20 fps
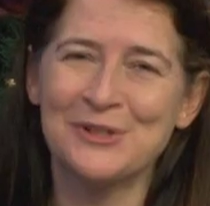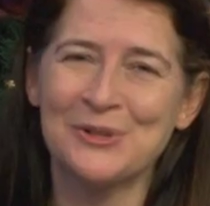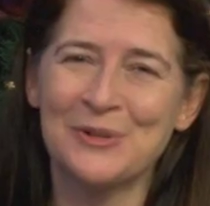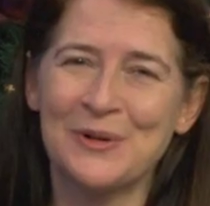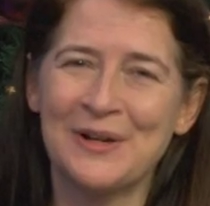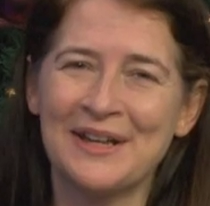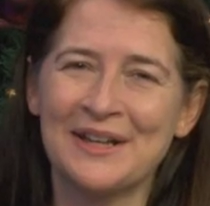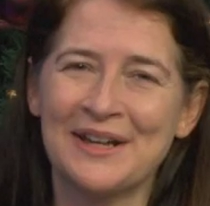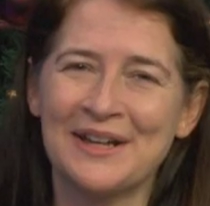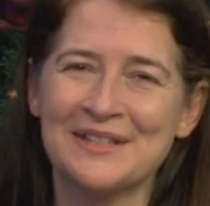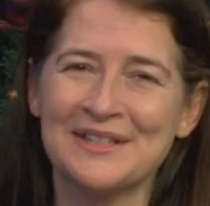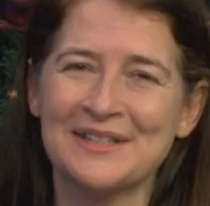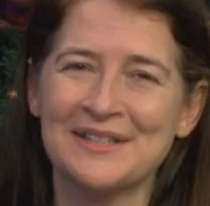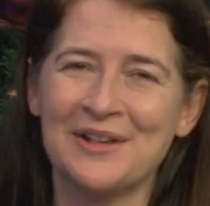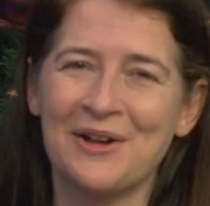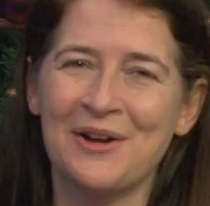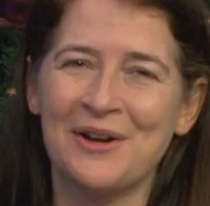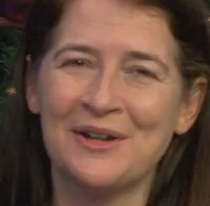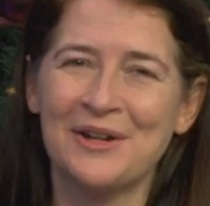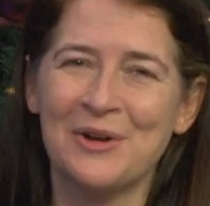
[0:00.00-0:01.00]
for joining us
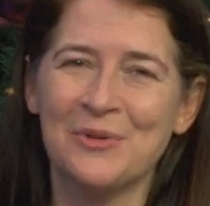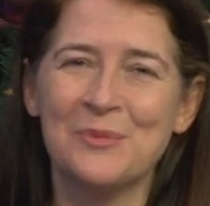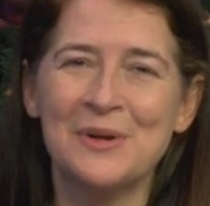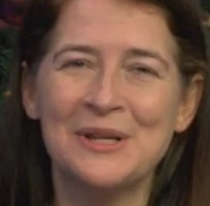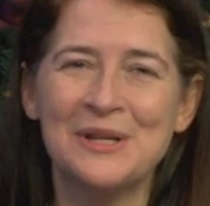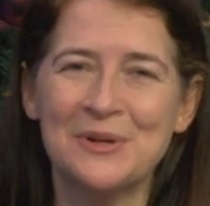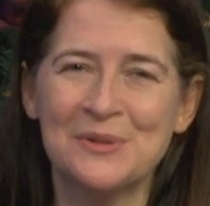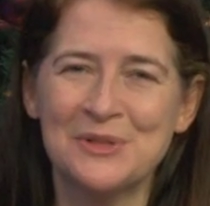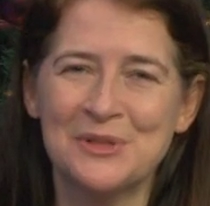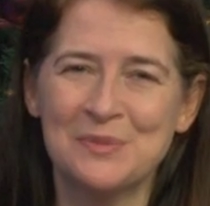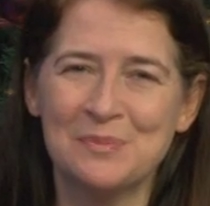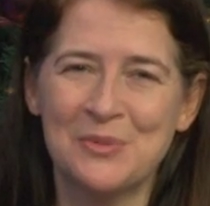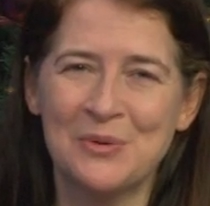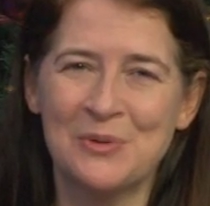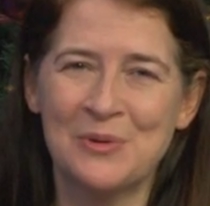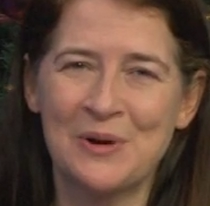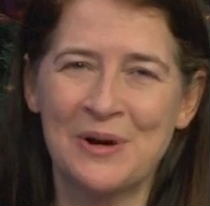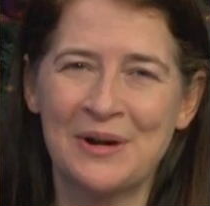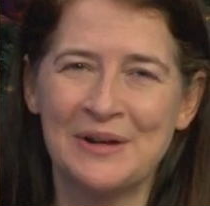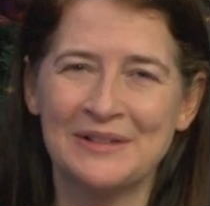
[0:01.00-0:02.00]
on A Window to
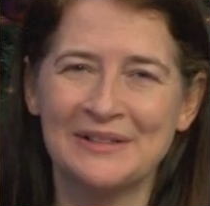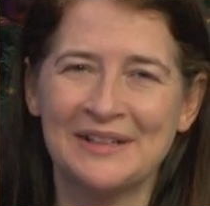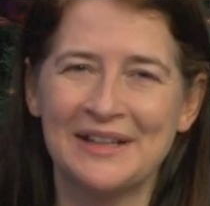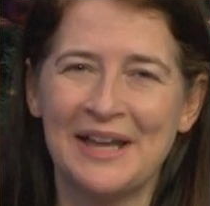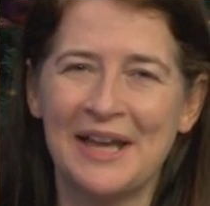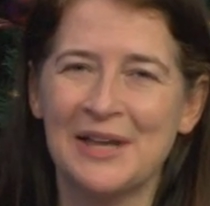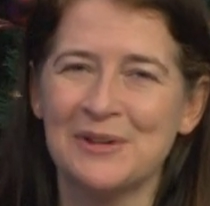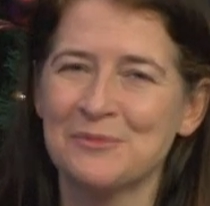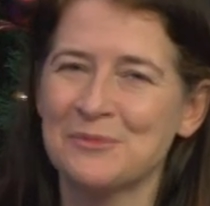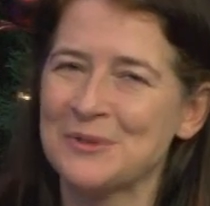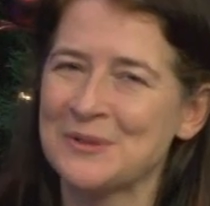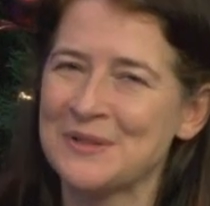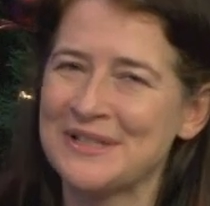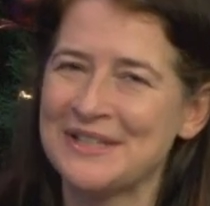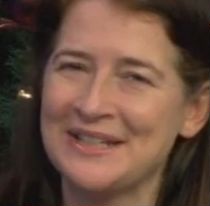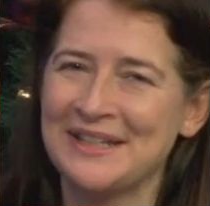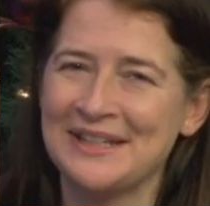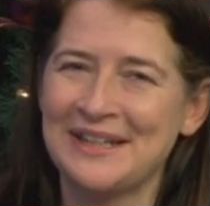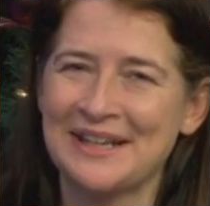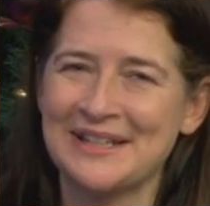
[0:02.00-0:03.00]
Bourne, and we'll
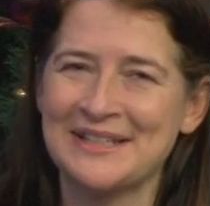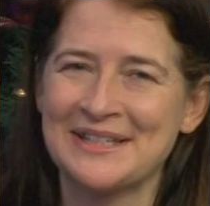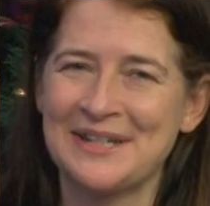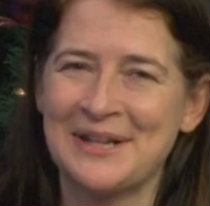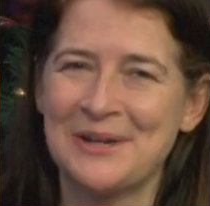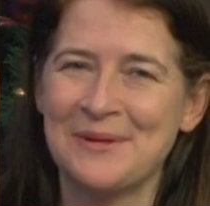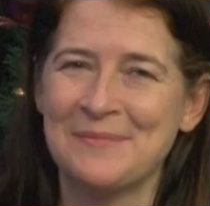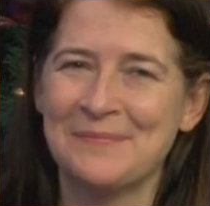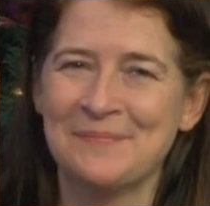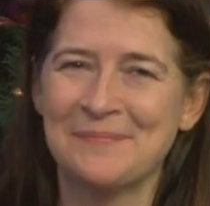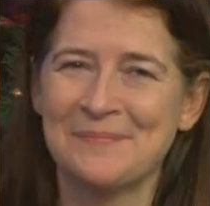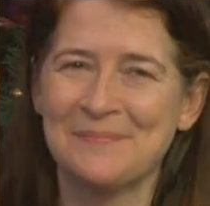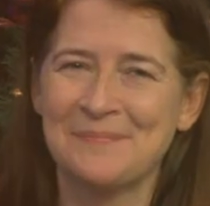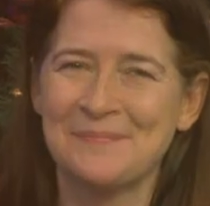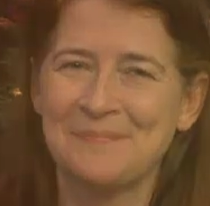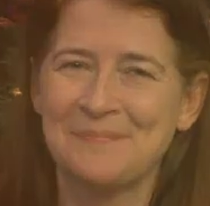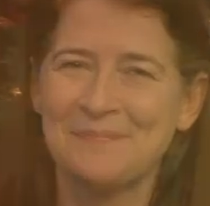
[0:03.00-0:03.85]
see you next time.